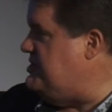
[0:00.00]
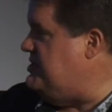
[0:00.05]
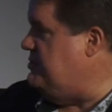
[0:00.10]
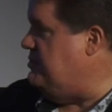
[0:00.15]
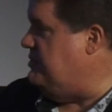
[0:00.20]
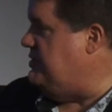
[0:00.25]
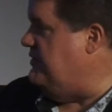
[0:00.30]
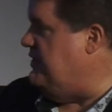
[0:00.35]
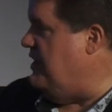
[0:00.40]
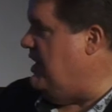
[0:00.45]

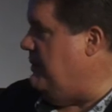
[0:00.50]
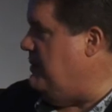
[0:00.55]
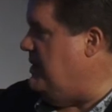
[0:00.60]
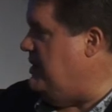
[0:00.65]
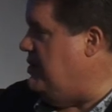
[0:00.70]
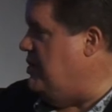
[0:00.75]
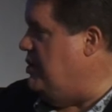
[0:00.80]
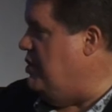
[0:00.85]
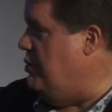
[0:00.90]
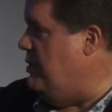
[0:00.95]
still
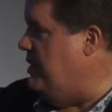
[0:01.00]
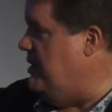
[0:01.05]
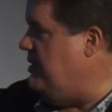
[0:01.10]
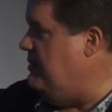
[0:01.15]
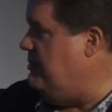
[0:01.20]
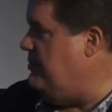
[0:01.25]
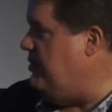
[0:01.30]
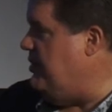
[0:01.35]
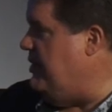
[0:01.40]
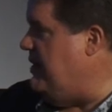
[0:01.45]
developing newer
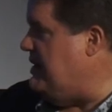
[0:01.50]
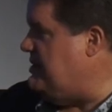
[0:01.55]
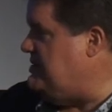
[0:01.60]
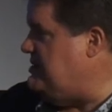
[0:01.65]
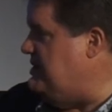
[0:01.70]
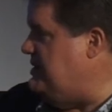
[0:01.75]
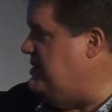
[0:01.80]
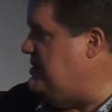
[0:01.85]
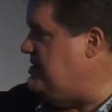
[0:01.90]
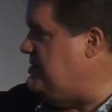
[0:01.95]

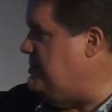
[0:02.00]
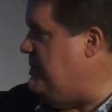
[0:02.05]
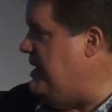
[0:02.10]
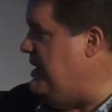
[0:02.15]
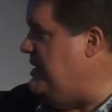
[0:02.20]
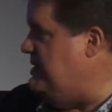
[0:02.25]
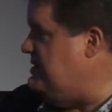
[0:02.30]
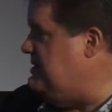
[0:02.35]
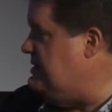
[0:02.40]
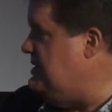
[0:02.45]
products in this
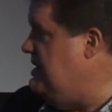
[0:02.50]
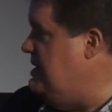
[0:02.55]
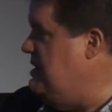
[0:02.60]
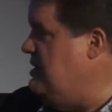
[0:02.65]
space